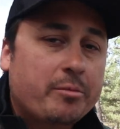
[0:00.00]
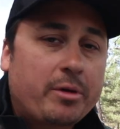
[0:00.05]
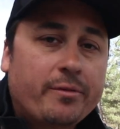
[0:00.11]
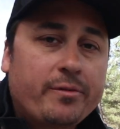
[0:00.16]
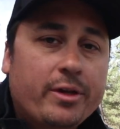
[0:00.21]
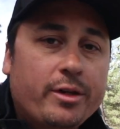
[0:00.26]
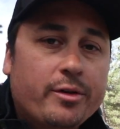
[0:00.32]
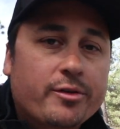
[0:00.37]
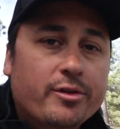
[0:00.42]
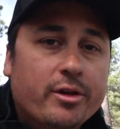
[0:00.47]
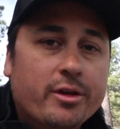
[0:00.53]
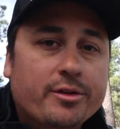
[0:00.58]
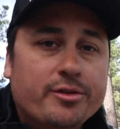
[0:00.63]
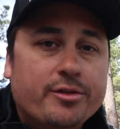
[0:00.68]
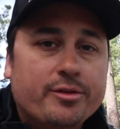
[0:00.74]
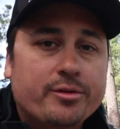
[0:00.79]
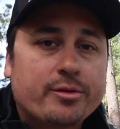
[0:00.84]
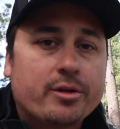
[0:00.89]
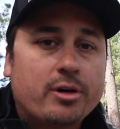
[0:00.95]
my videos
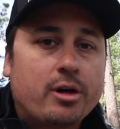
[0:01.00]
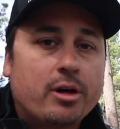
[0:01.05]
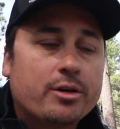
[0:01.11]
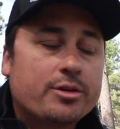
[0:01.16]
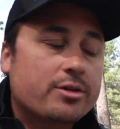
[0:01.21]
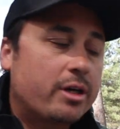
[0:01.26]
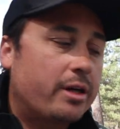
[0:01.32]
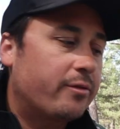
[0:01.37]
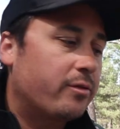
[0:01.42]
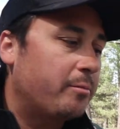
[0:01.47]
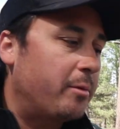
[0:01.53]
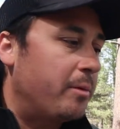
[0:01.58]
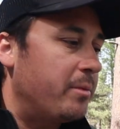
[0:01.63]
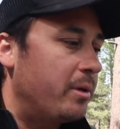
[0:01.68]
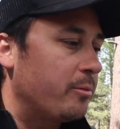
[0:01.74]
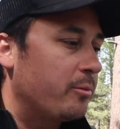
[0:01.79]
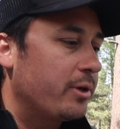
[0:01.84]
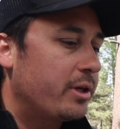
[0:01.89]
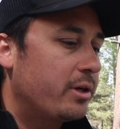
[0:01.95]
onto the hard drive from my
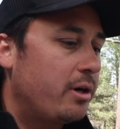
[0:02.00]
memory